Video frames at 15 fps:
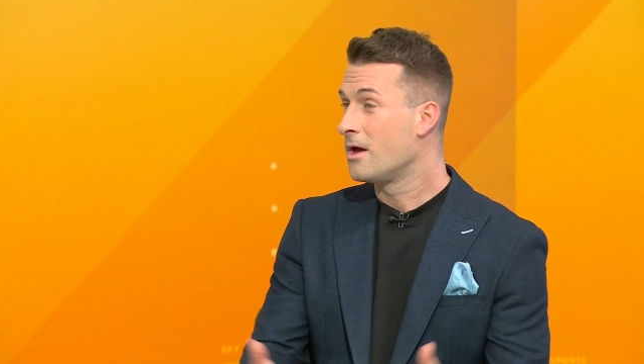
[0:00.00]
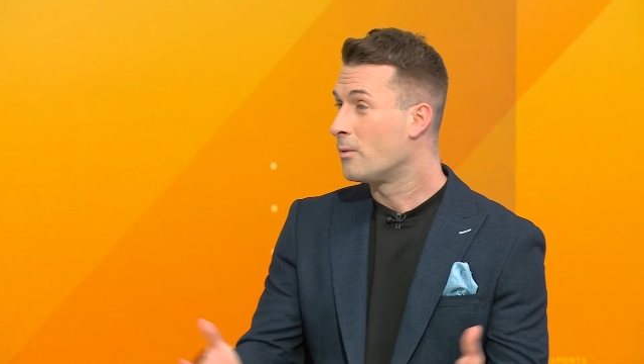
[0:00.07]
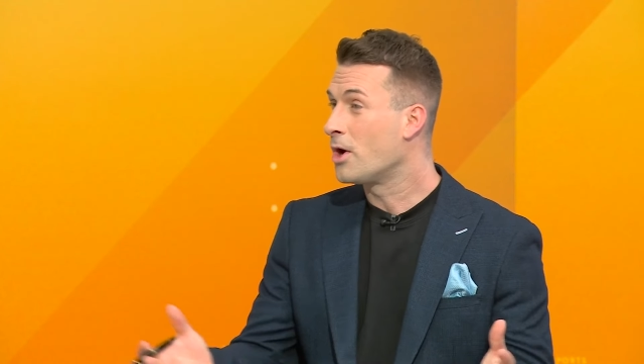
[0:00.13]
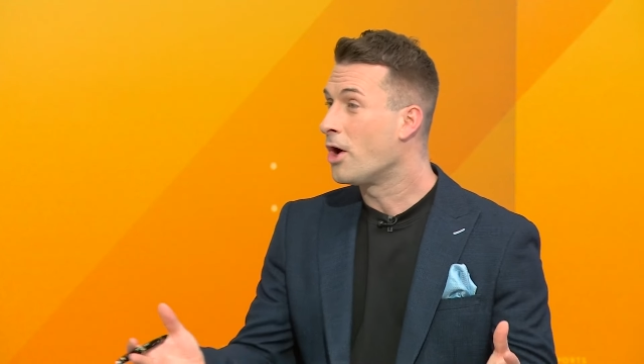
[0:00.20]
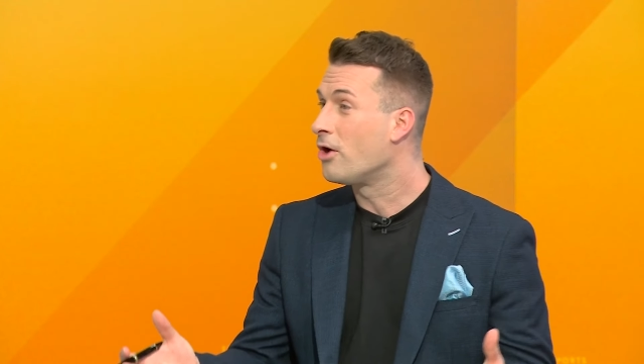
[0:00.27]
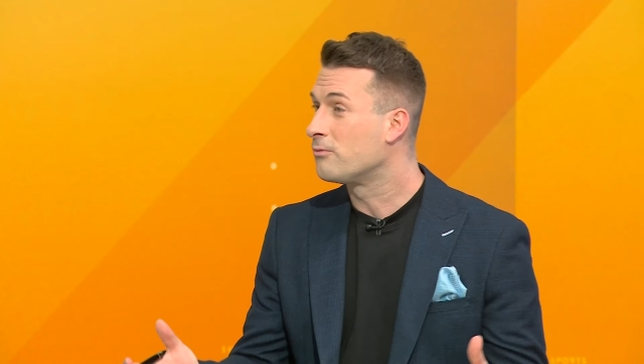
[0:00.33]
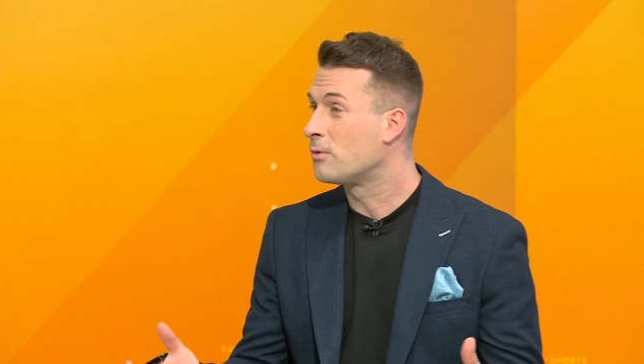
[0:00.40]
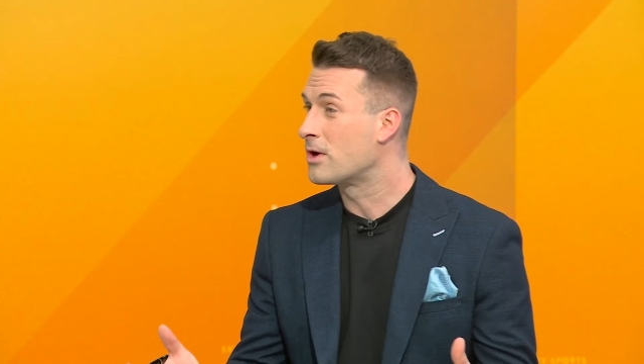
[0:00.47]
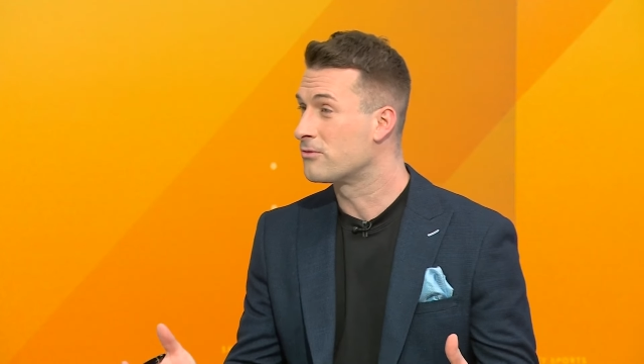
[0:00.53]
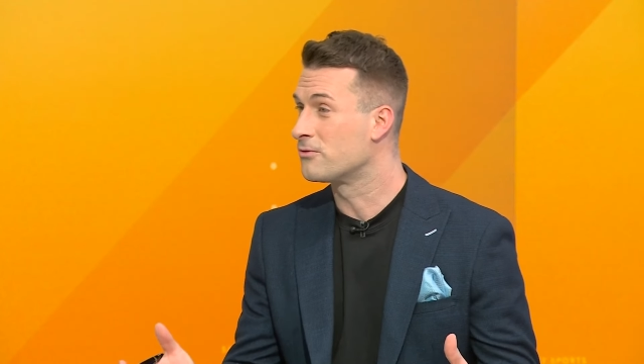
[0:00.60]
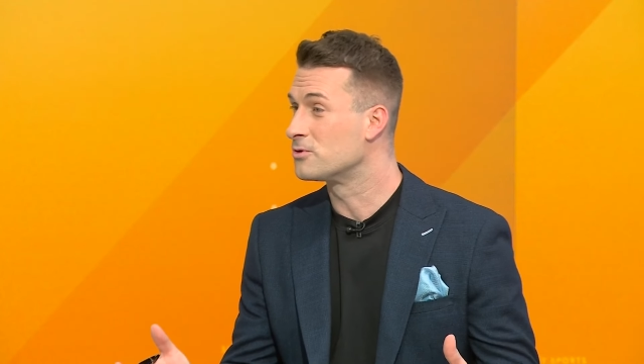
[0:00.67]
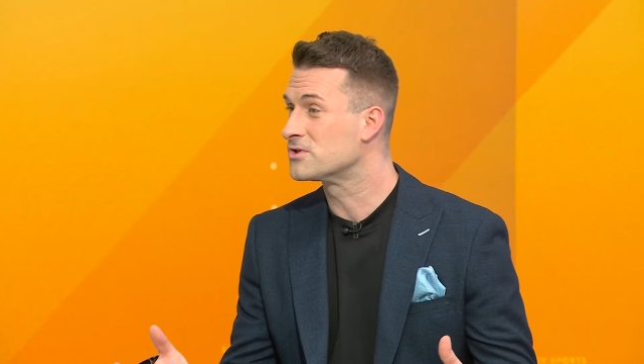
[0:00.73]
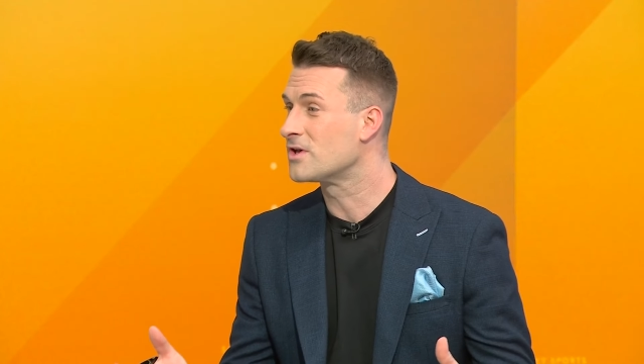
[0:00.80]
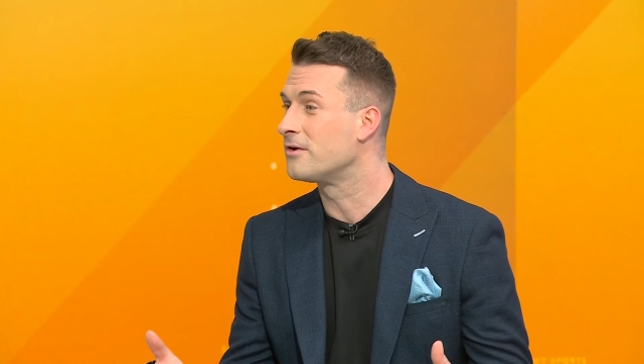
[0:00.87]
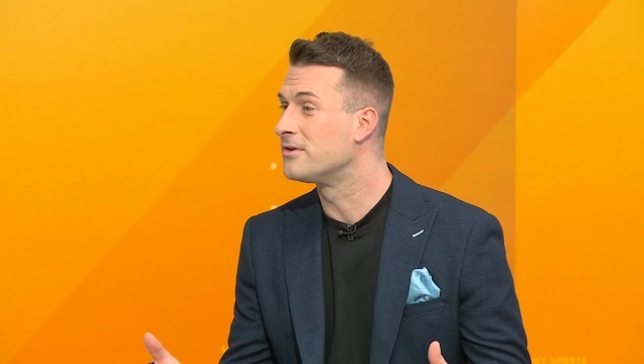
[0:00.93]
We're halfway
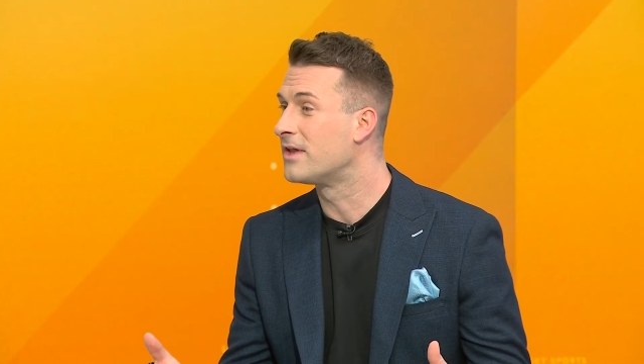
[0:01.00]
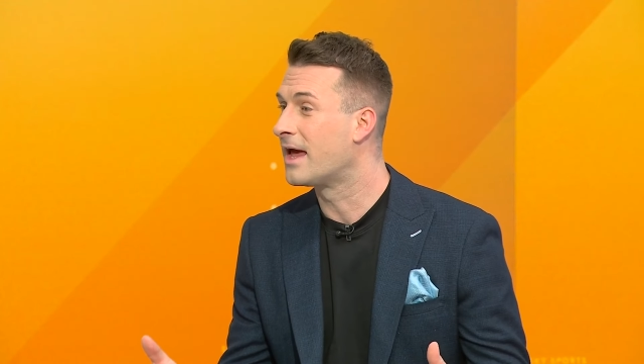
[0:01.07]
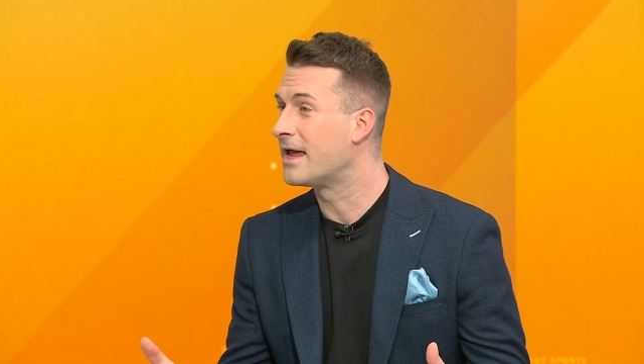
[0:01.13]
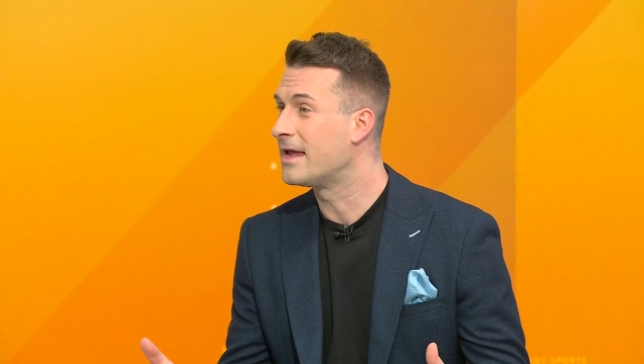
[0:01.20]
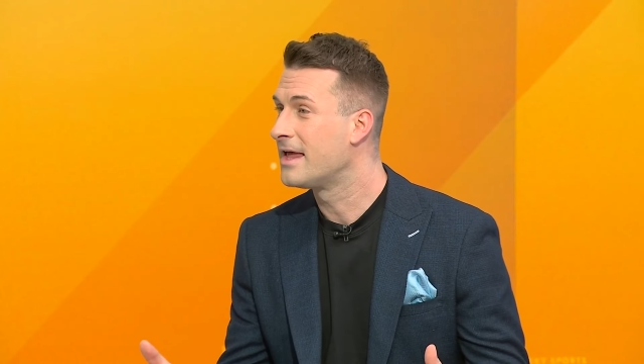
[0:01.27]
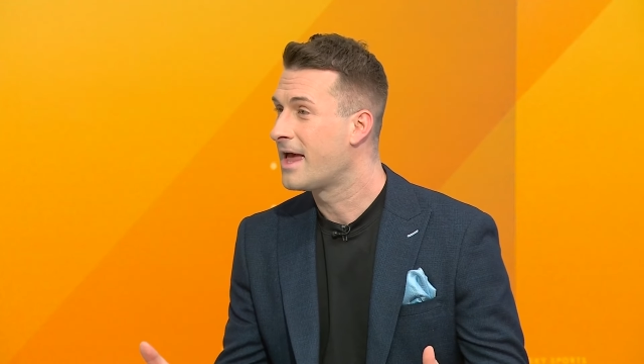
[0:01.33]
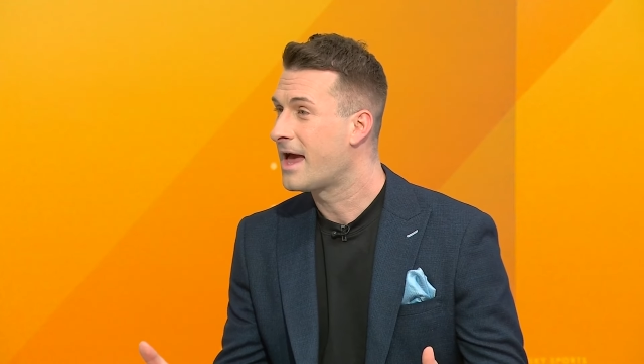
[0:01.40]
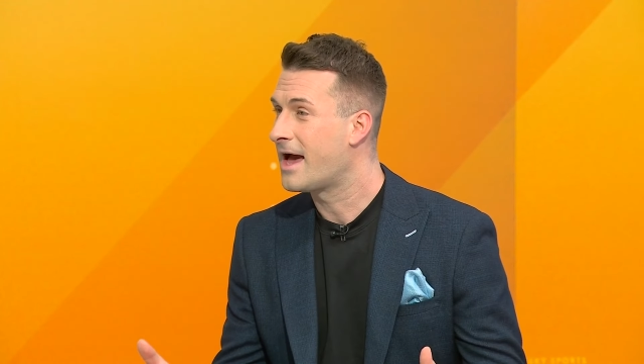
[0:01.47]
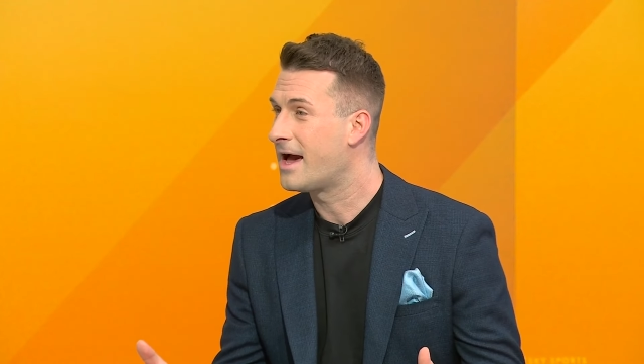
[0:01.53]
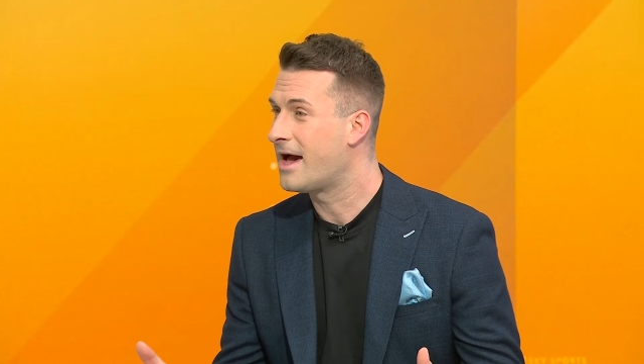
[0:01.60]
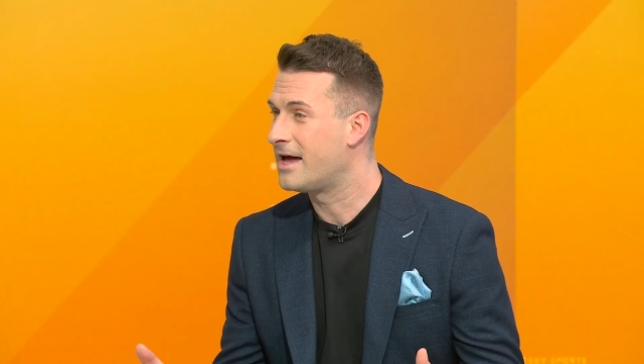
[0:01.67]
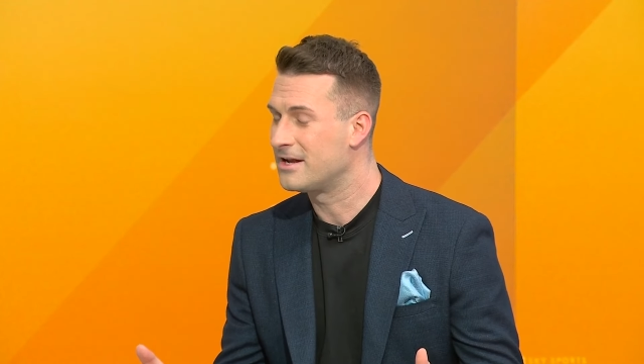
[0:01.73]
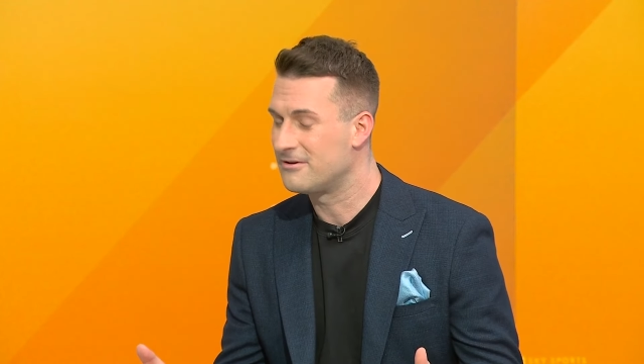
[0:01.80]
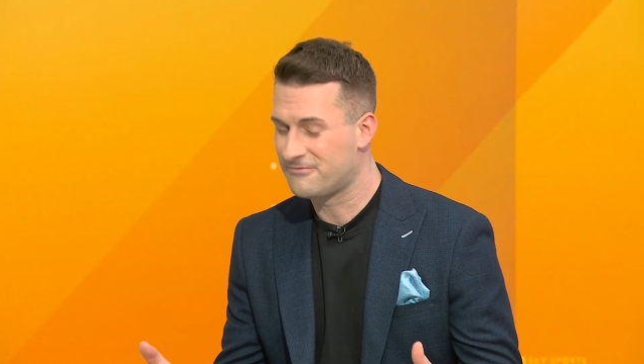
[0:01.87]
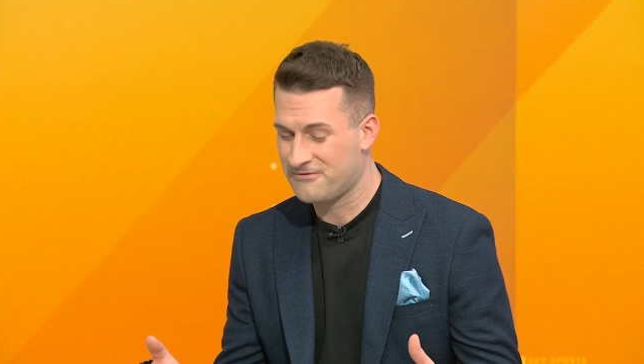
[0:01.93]
through Sunday
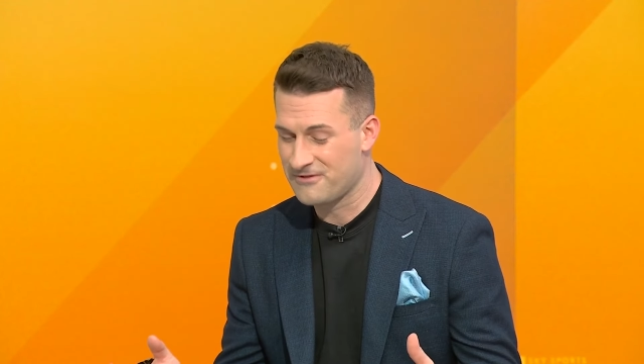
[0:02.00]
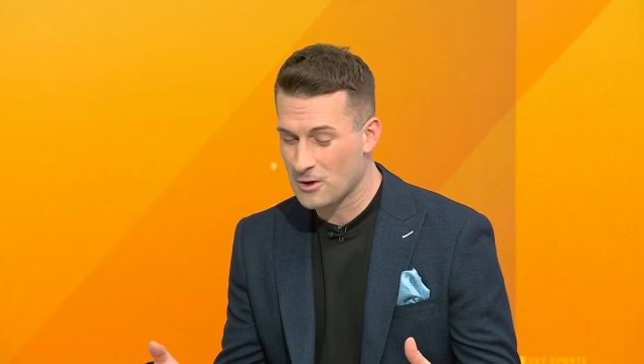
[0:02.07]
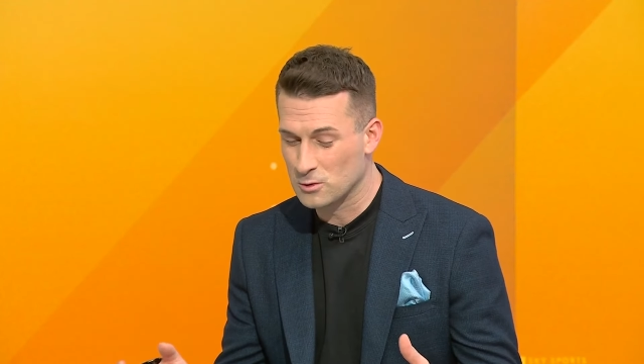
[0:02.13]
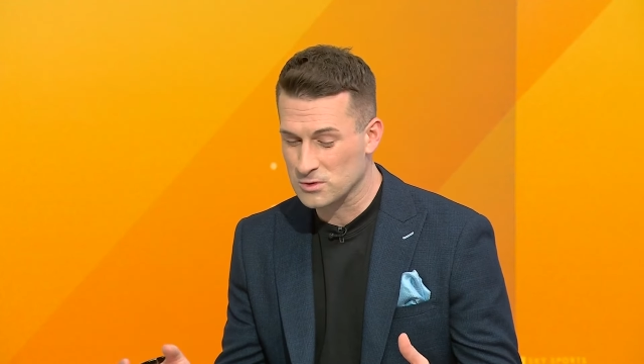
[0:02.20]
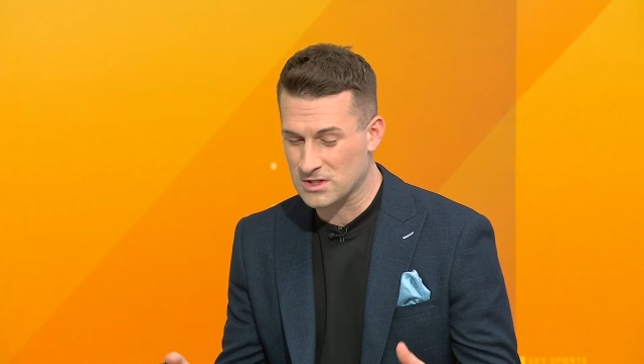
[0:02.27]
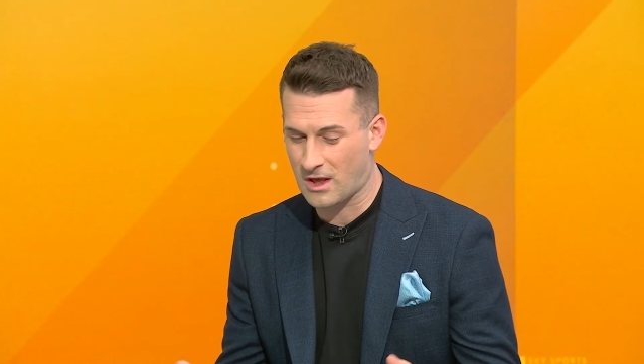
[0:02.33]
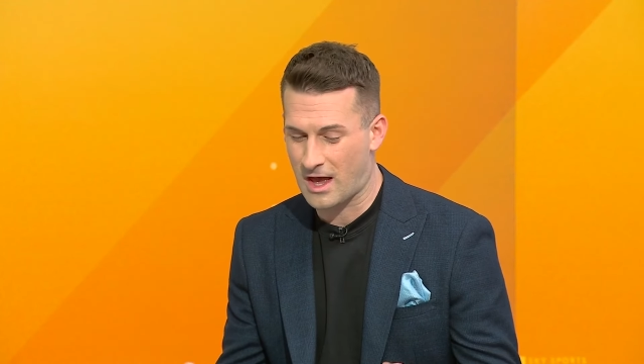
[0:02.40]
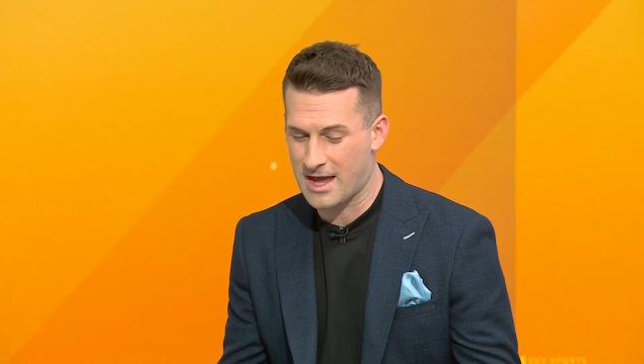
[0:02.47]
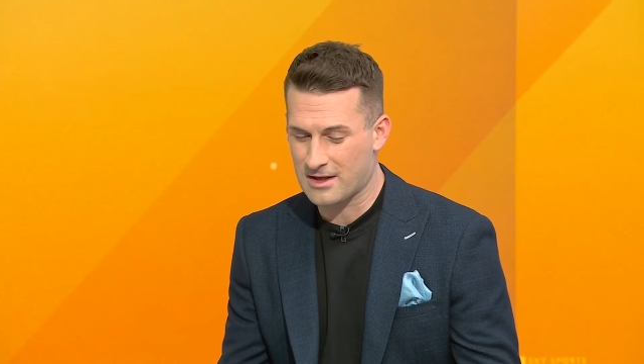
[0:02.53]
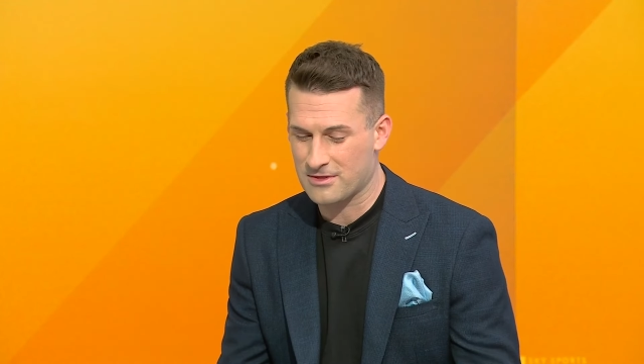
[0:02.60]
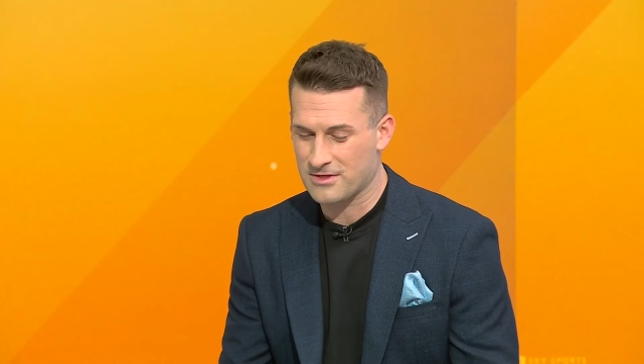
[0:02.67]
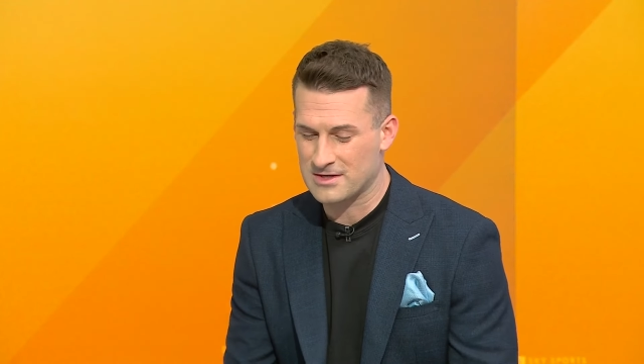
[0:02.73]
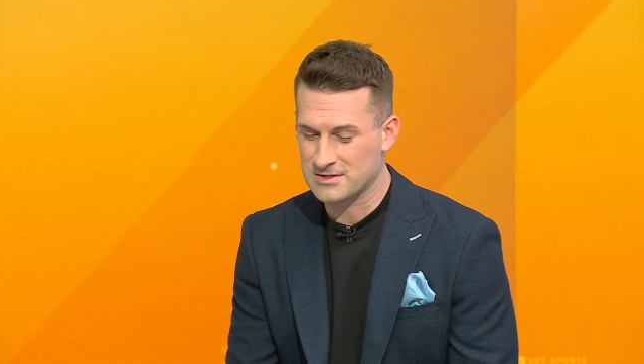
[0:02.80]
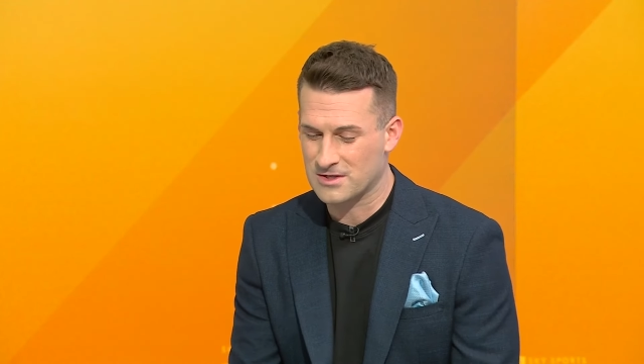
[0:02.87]
and it feels like there's